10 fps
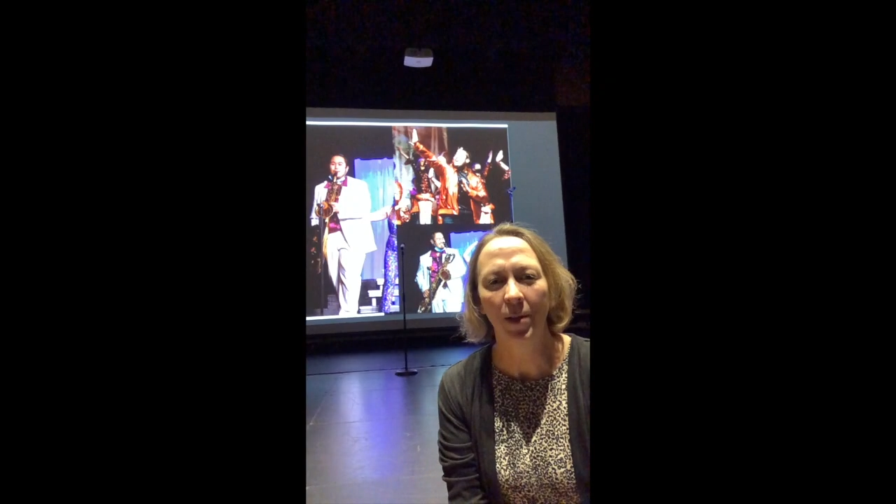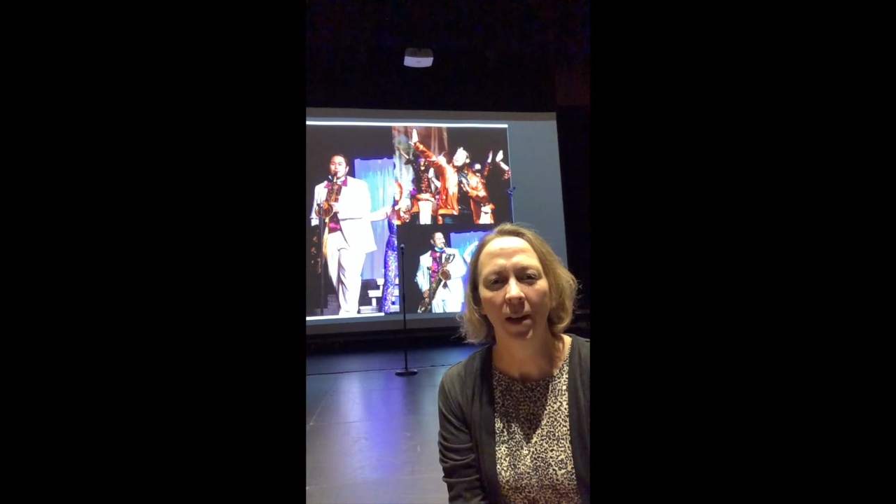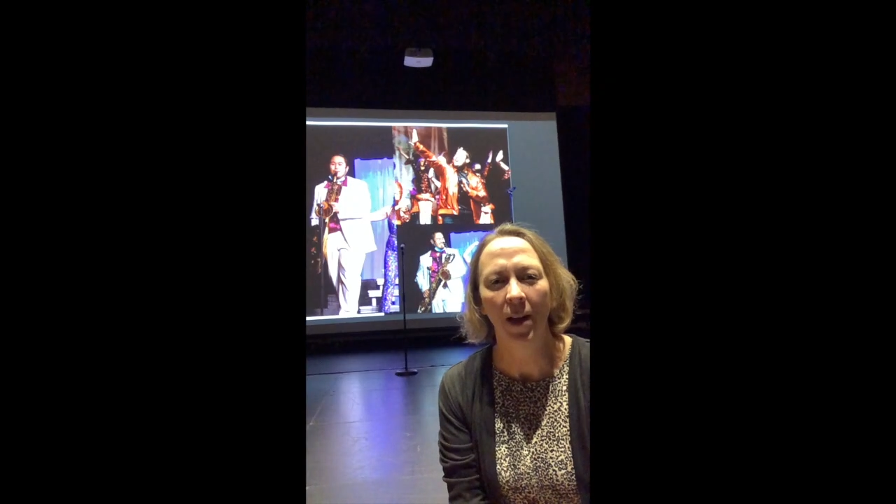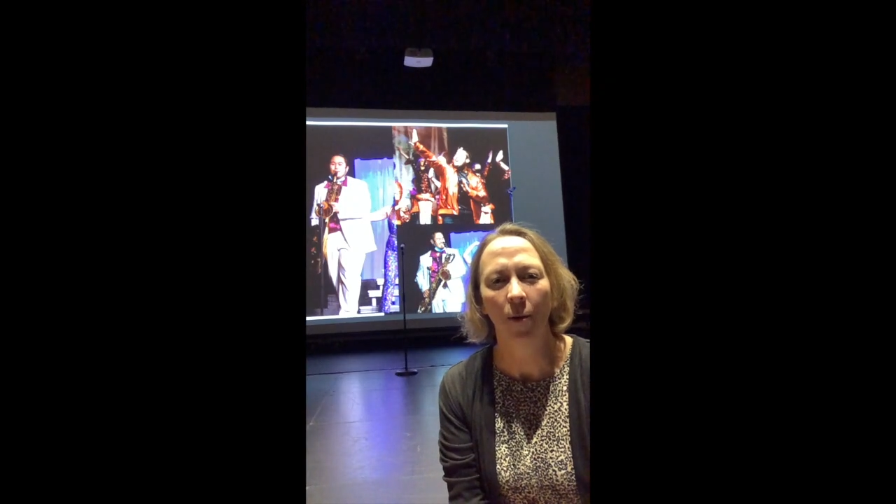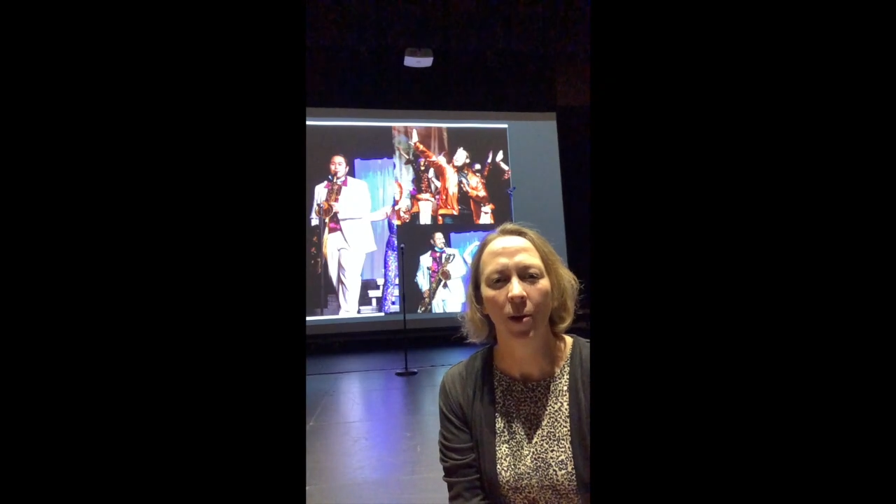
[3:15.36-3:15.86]

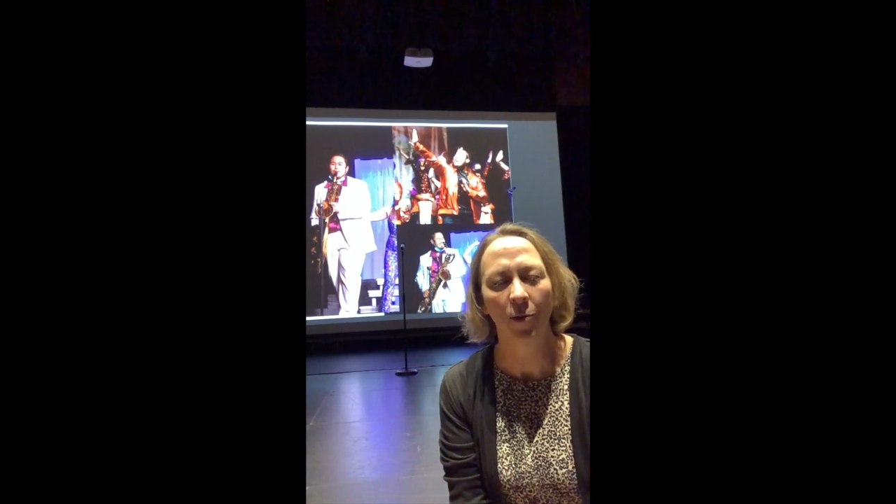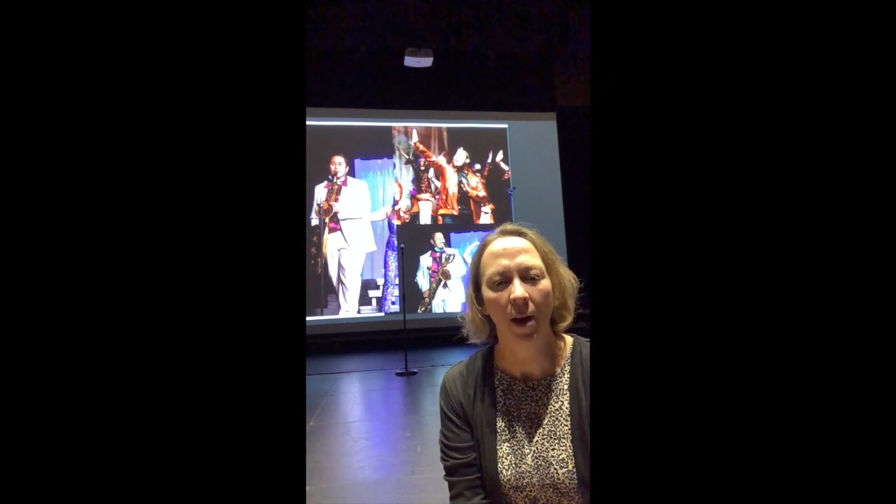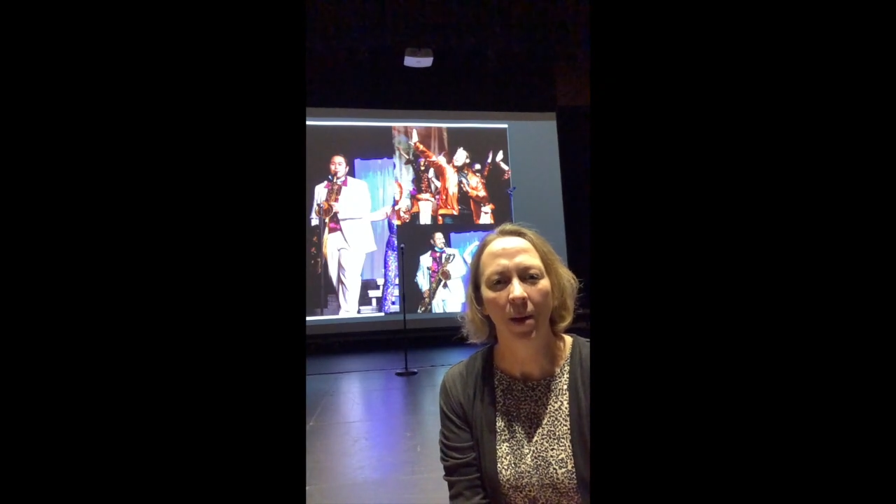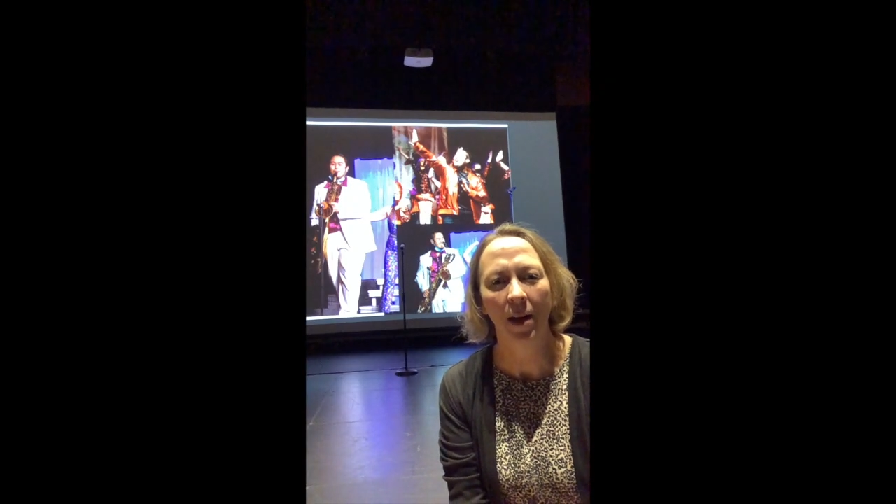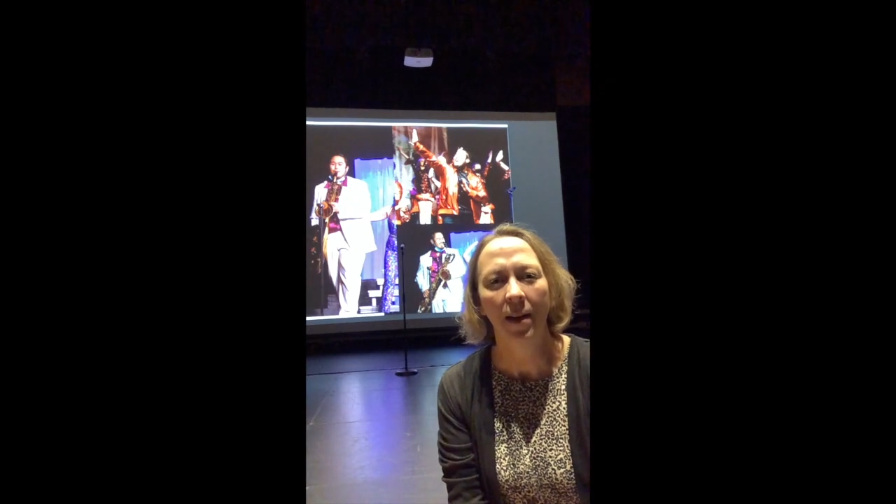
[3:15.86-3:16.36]
in our
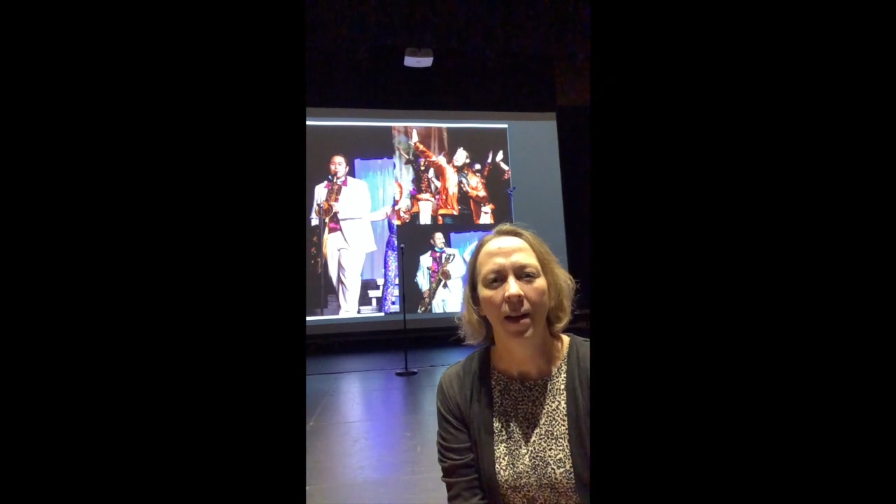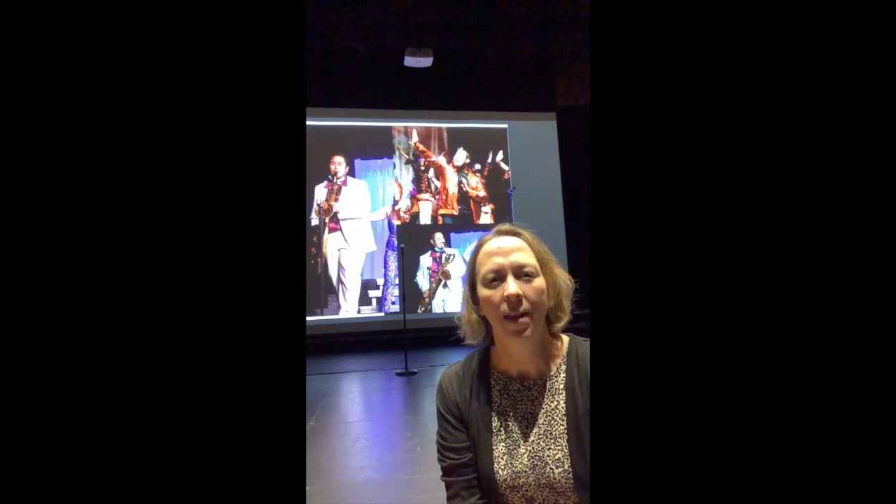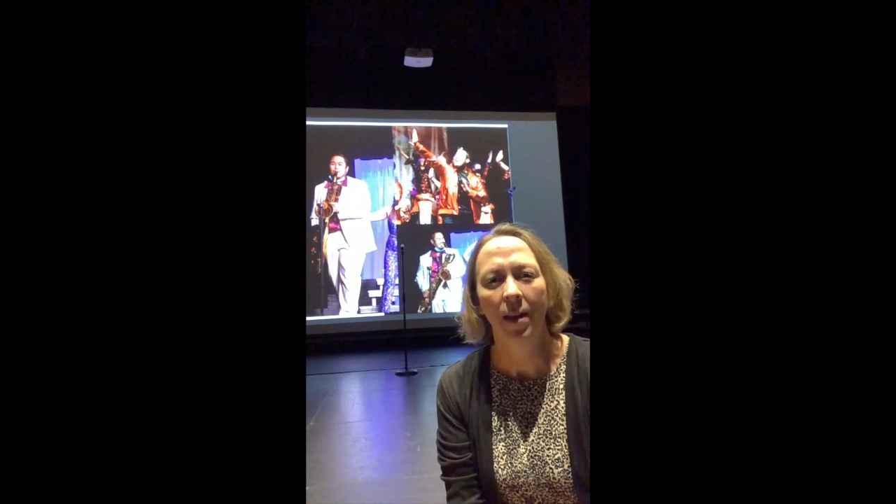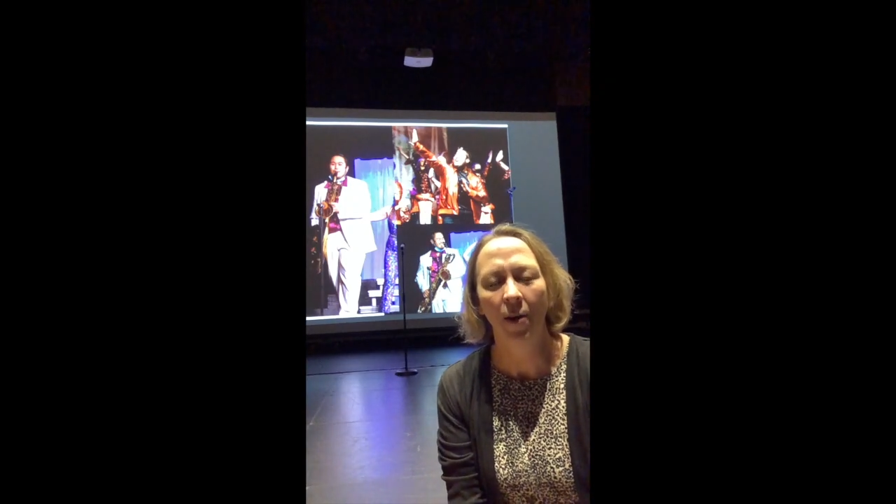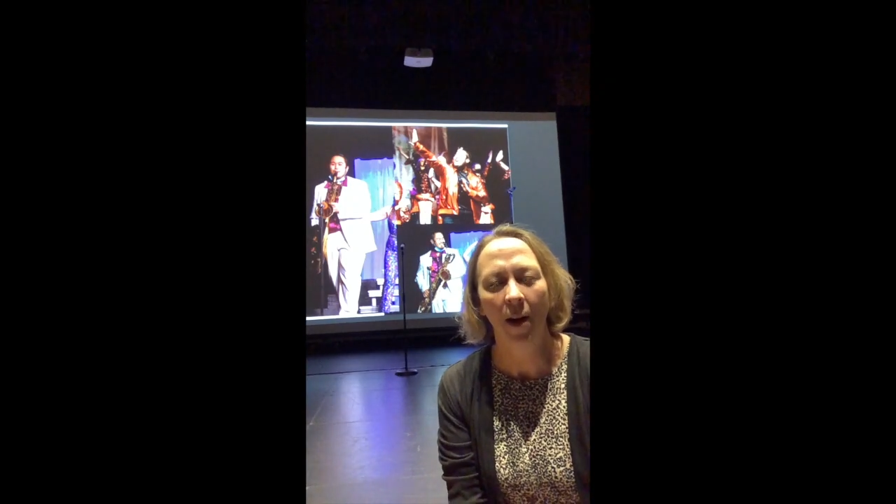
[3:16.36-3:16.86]
drama,
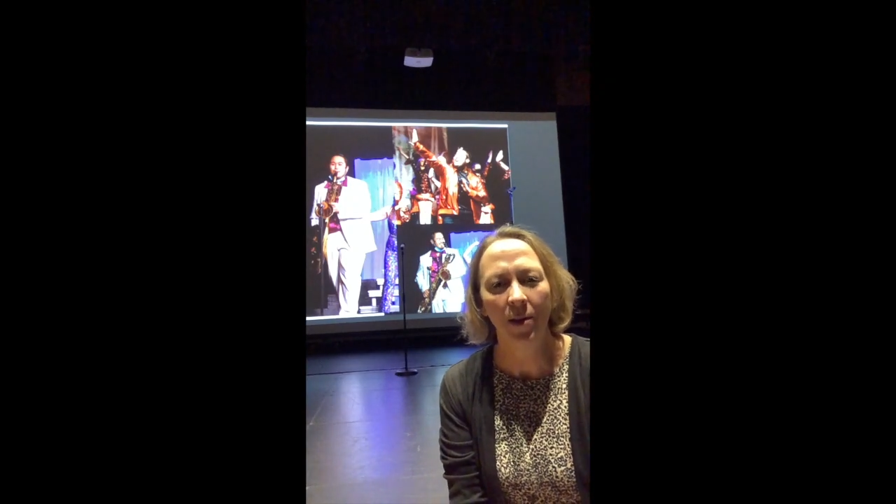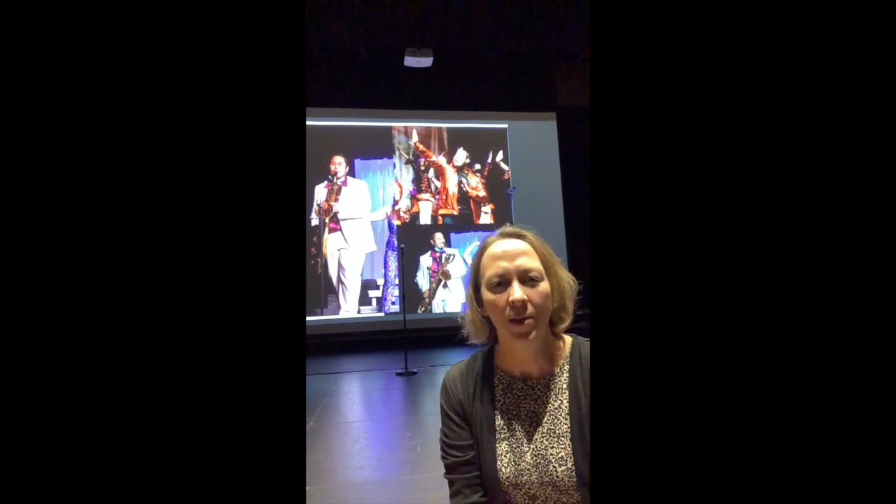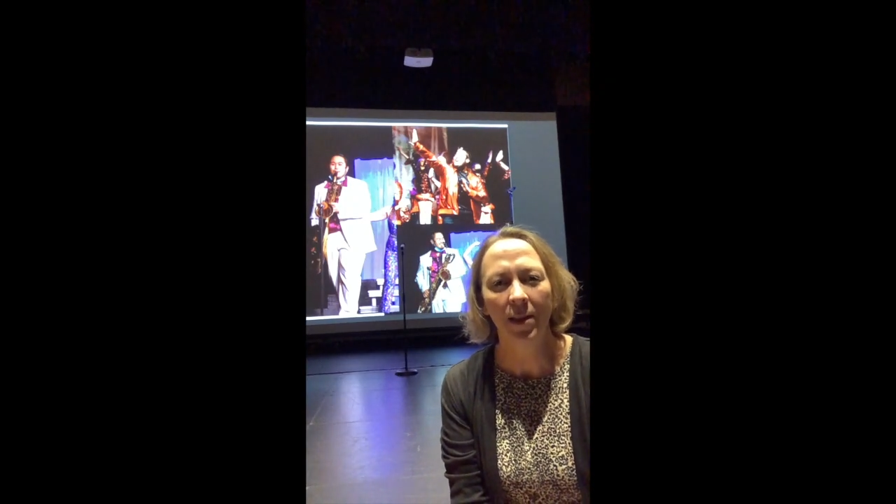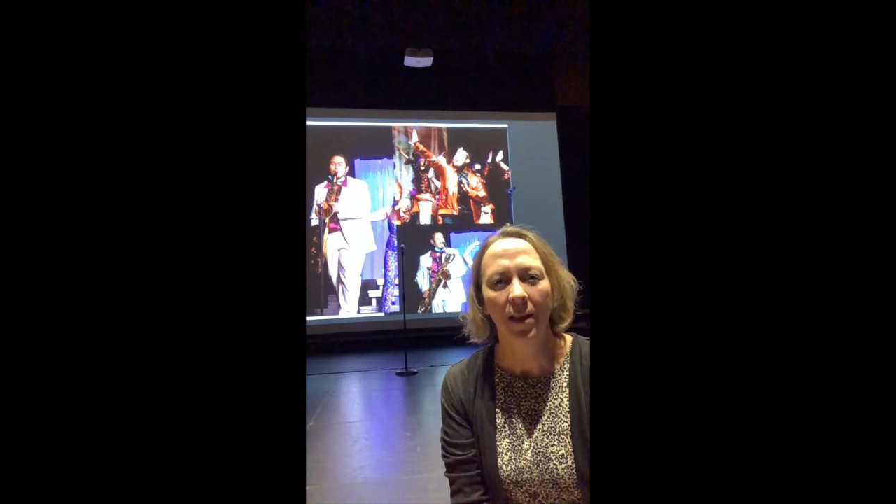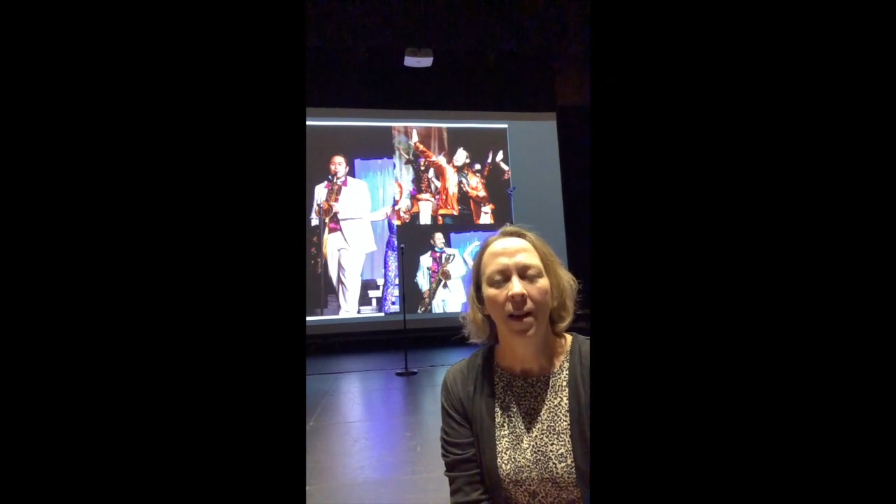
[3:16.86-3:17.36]
theater arts,